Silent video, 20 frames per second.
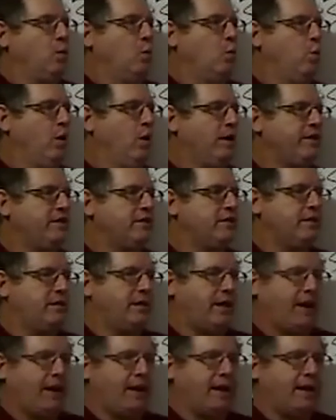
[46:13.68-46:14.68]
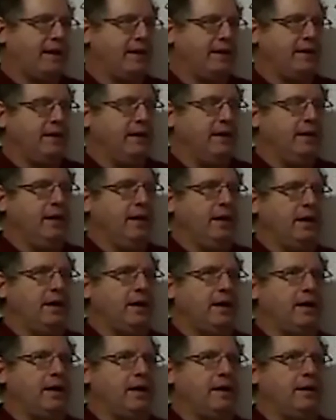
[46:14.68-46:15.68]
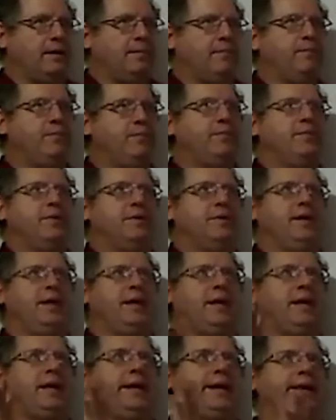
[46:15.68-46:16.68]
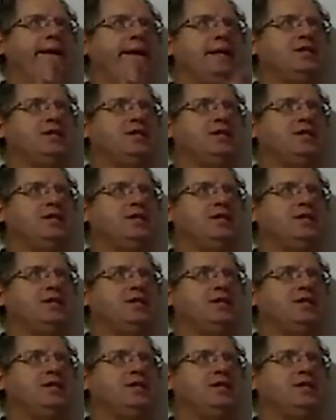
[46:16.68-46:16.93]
With that, the